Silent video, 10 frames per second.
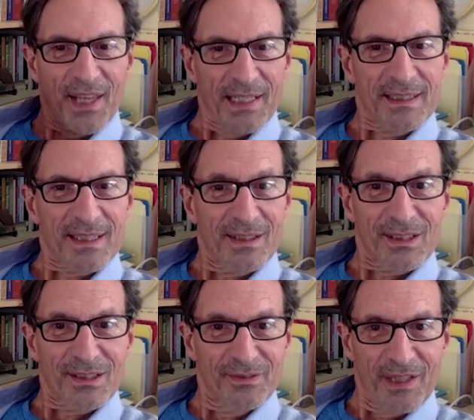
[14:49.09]
That's
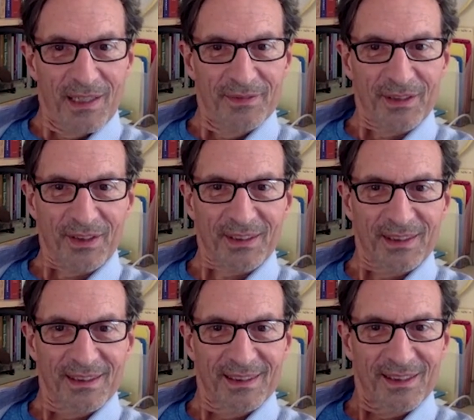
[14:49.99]
our survival
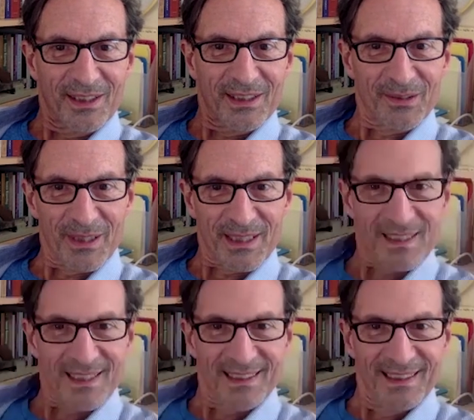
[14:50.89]

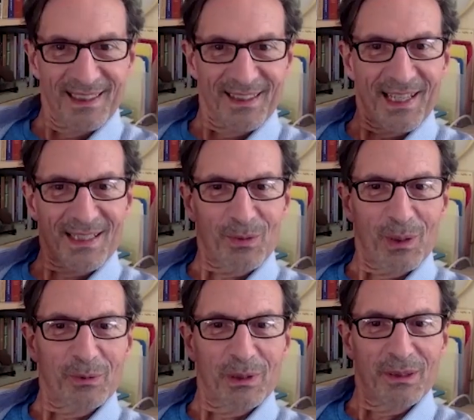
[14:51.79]
characteristic. That's
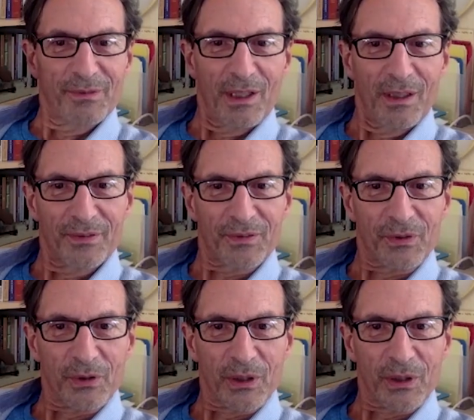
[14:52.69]
what we're evolved
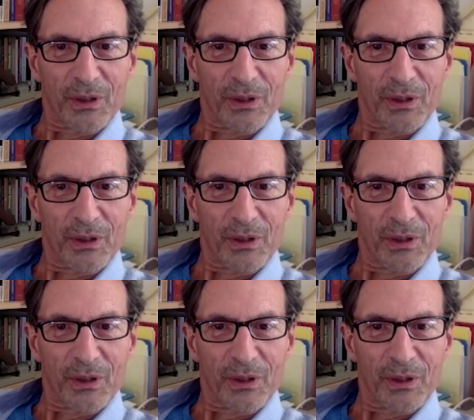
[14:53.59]
for.